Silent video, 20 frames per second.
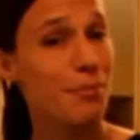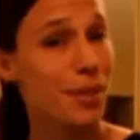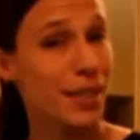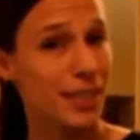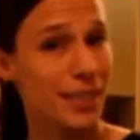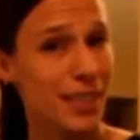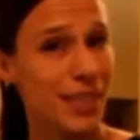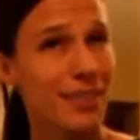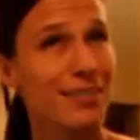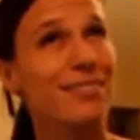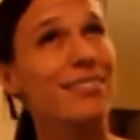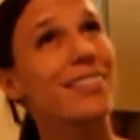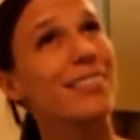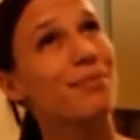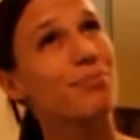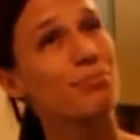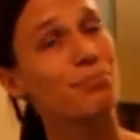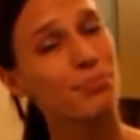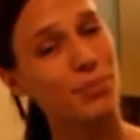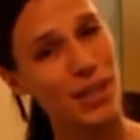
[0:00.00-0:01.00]
busy,
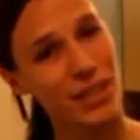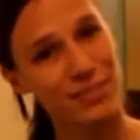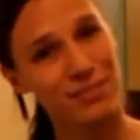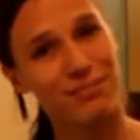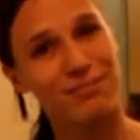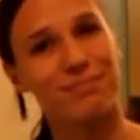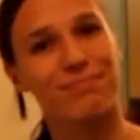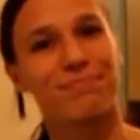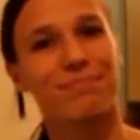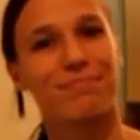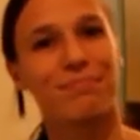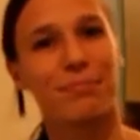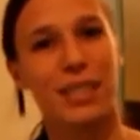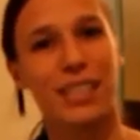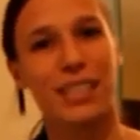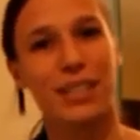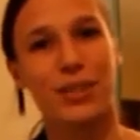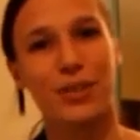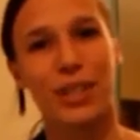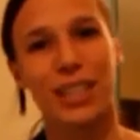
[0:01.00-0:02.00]
but
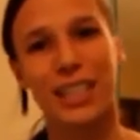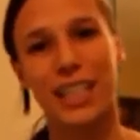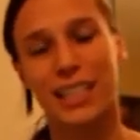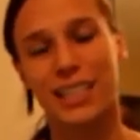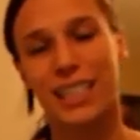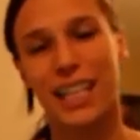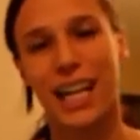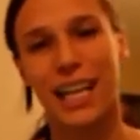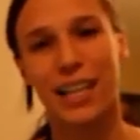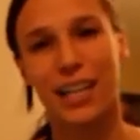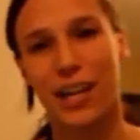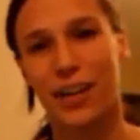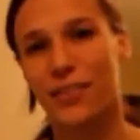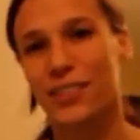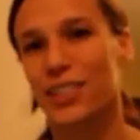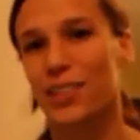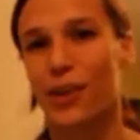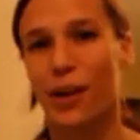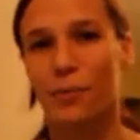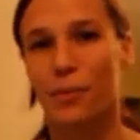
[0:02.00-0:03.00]
busy doing things that I love,
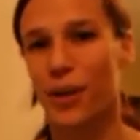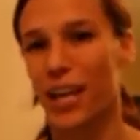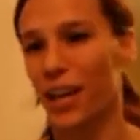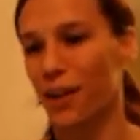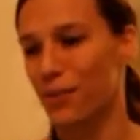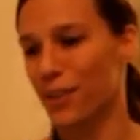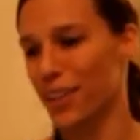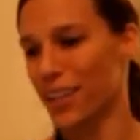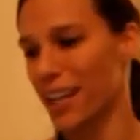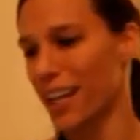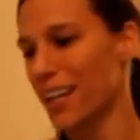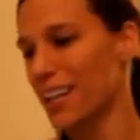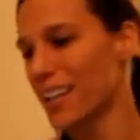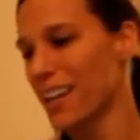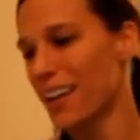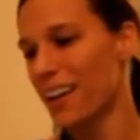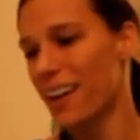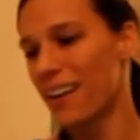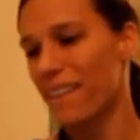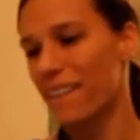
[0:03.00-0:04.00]
so I'm okay with that.
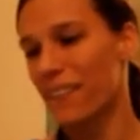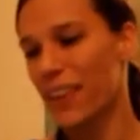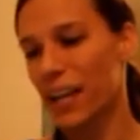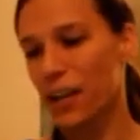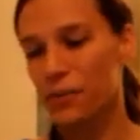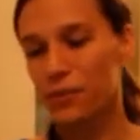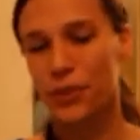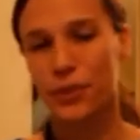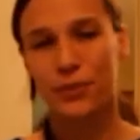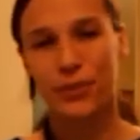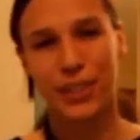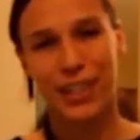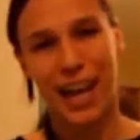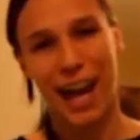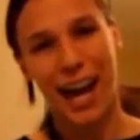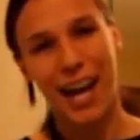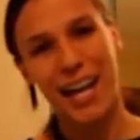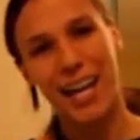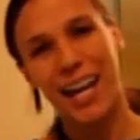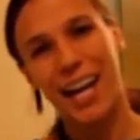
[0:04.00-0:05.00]
Thankful for
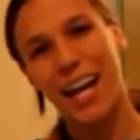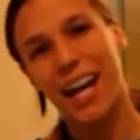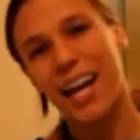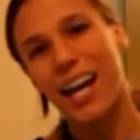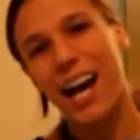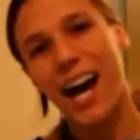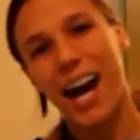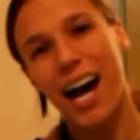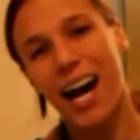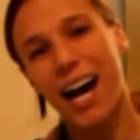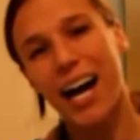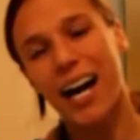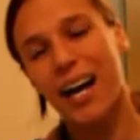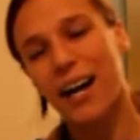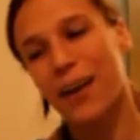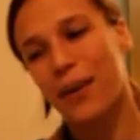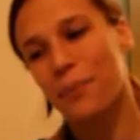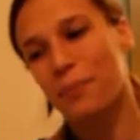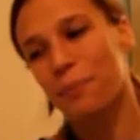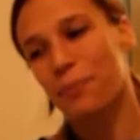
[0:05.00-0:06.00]
that.
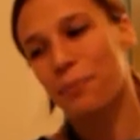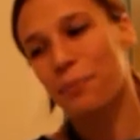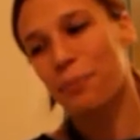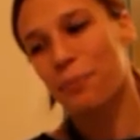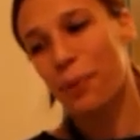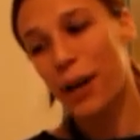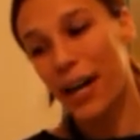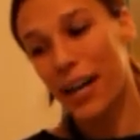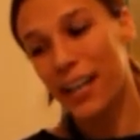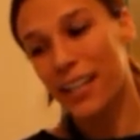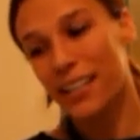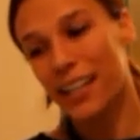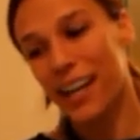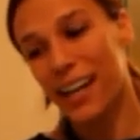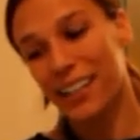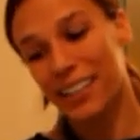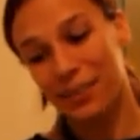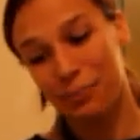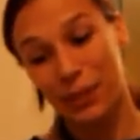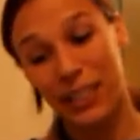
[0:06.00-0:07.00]

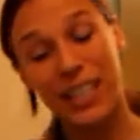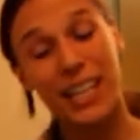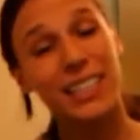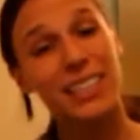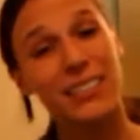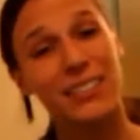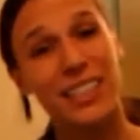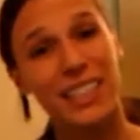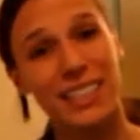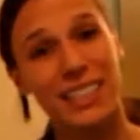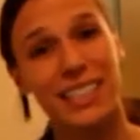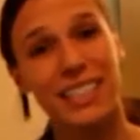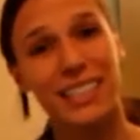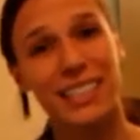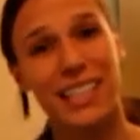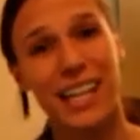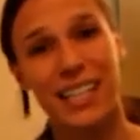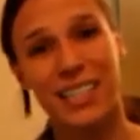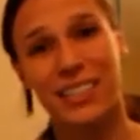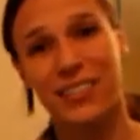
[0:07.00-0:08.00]
But because of the
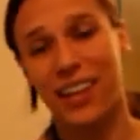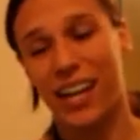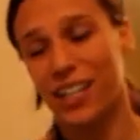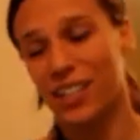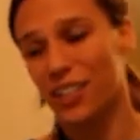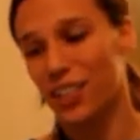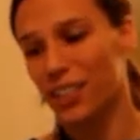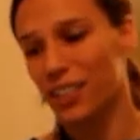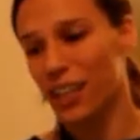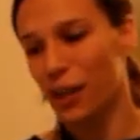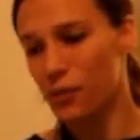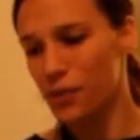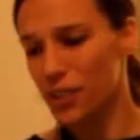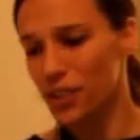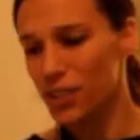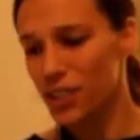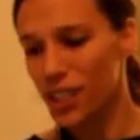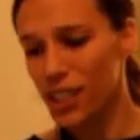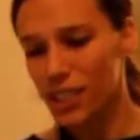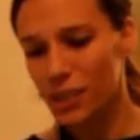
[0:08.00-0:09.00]
dissatisfaction that
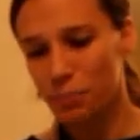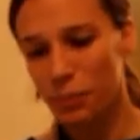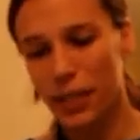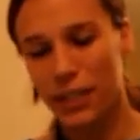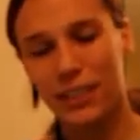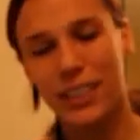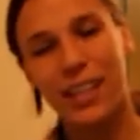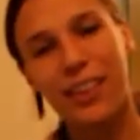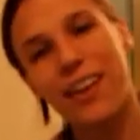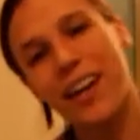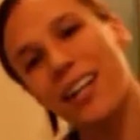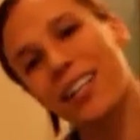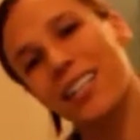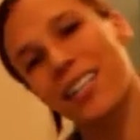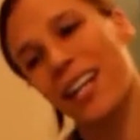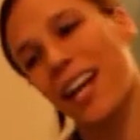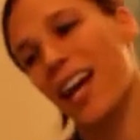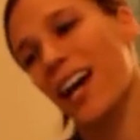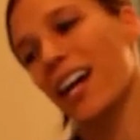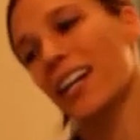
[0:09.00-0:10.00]
was just barely there
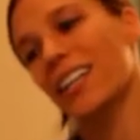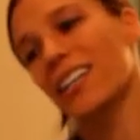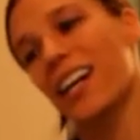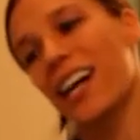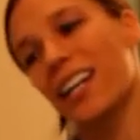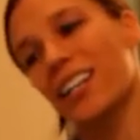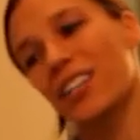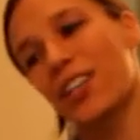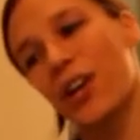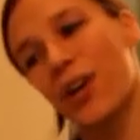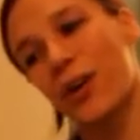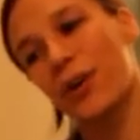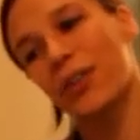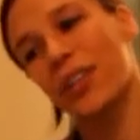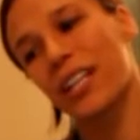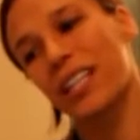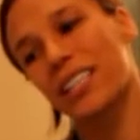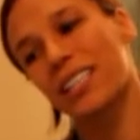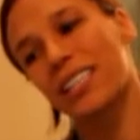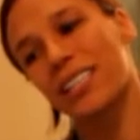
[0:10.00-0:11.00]
today, I know
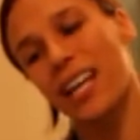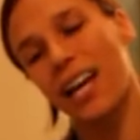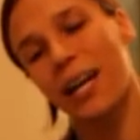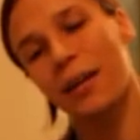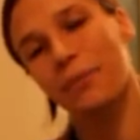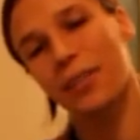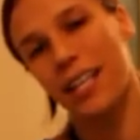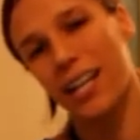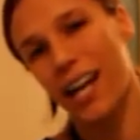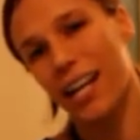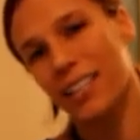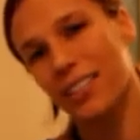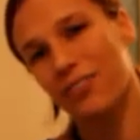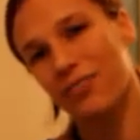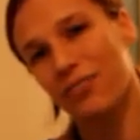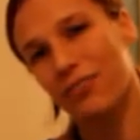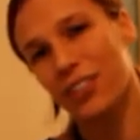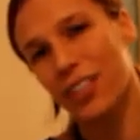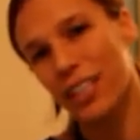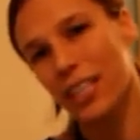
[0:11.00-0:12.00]
that it's time that I
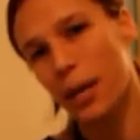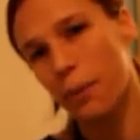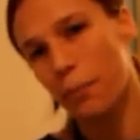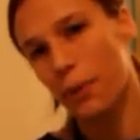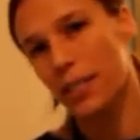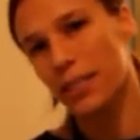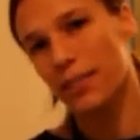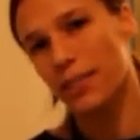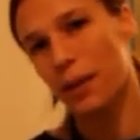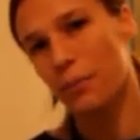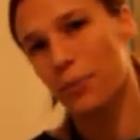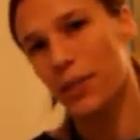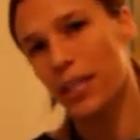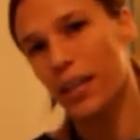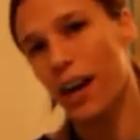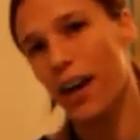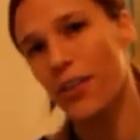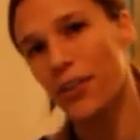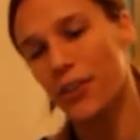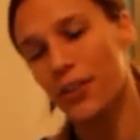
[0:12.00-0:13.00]
fill up on
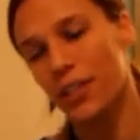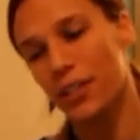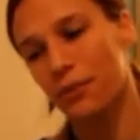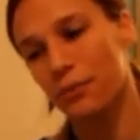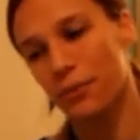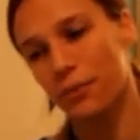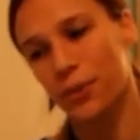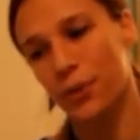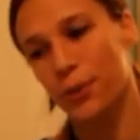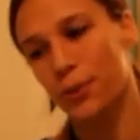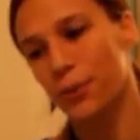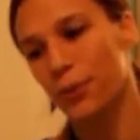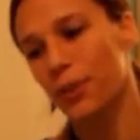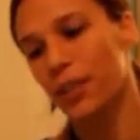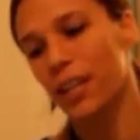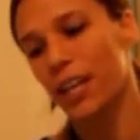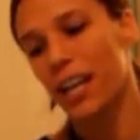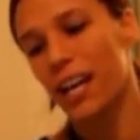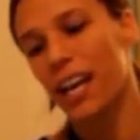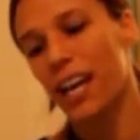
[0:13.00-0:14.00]
something other than
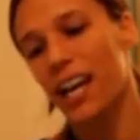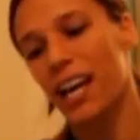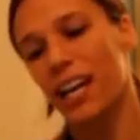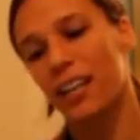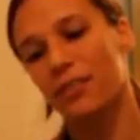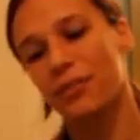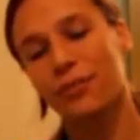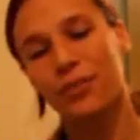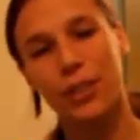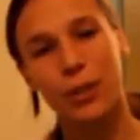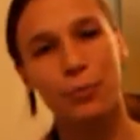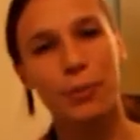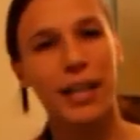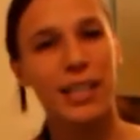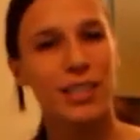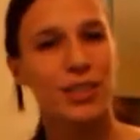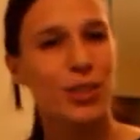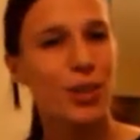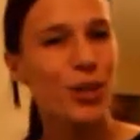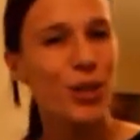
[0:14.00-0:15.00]
food and fill
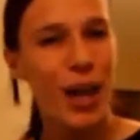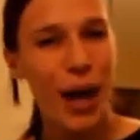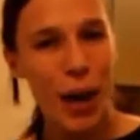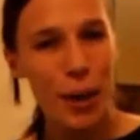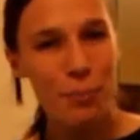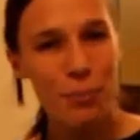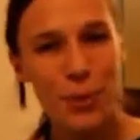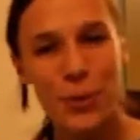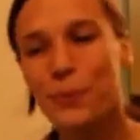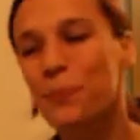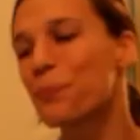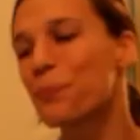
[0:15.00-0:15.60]
my soul up